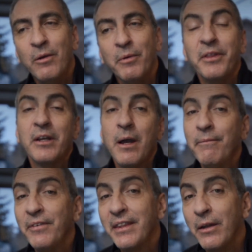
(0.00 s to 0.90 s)
with the
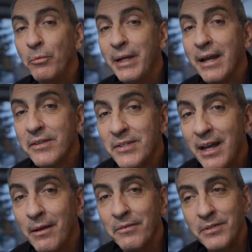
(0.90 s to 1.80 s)
comfort that we
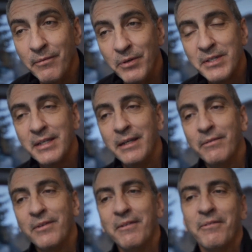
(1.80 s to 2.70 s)
ourselves have
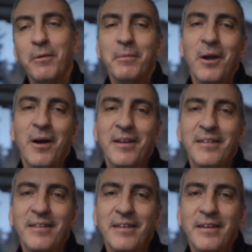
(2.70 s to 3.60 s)
received from God."
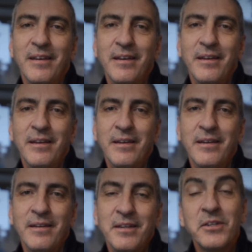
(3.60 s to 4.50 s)

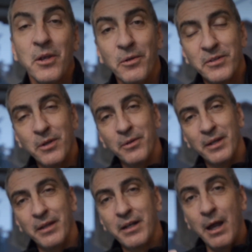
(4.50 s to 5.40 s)
So
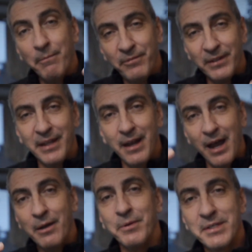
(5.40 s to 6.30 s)
the comfort that
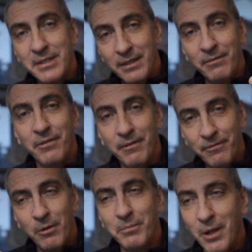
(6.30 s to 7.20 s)
I receive
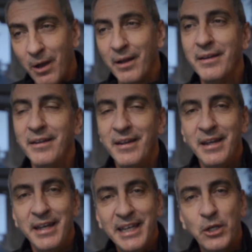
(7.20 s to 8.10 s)
from God
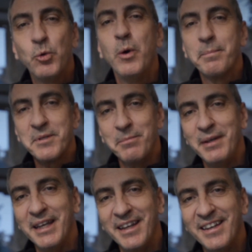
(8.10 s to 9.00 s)
equips
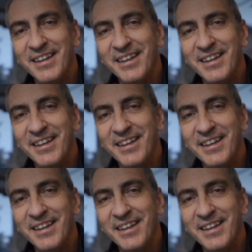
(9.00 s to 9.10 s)
me